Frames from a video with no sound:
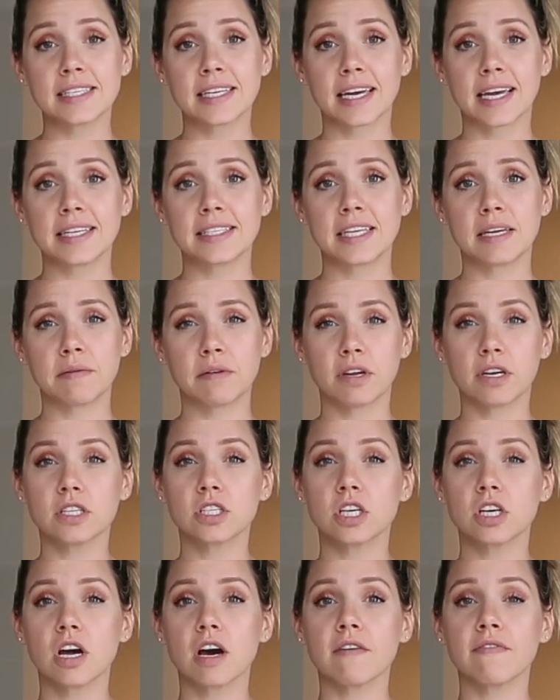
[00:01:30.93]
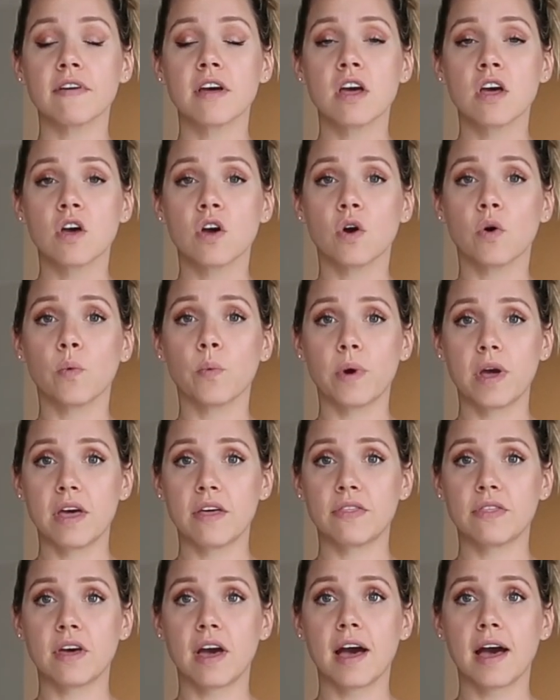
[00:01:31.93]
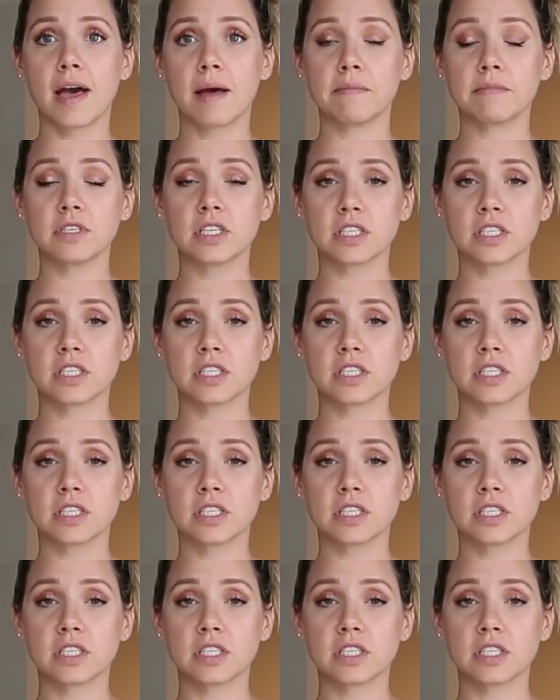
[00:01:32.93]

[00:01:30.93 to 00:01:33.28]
Like I said, I'm gonna start off with um,